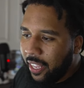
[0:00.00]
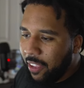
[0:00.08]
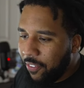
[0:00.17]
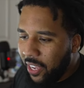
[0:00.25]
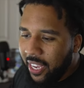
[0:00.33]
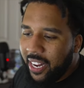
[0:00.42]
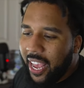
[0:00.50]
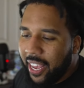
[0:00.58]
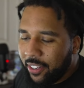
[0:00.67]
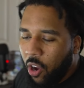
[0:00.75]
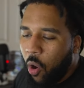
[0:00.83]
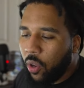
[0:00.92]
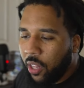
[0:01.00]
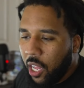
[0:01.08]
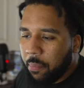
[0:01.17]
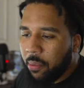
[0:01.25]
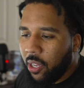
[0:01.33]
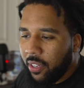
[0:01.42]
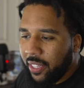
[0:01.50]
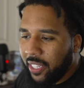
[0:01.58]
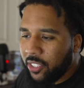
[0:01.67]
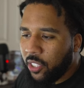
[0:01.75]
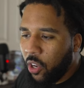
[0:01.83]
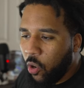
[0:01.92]
if he had had CarLock plugged
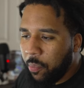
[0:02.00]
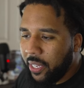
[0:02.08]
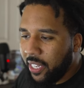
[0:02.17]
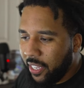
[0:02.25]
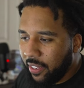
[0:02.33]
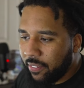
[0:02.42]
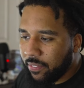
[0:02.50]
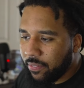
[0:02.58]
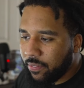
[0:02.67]
into the OBD,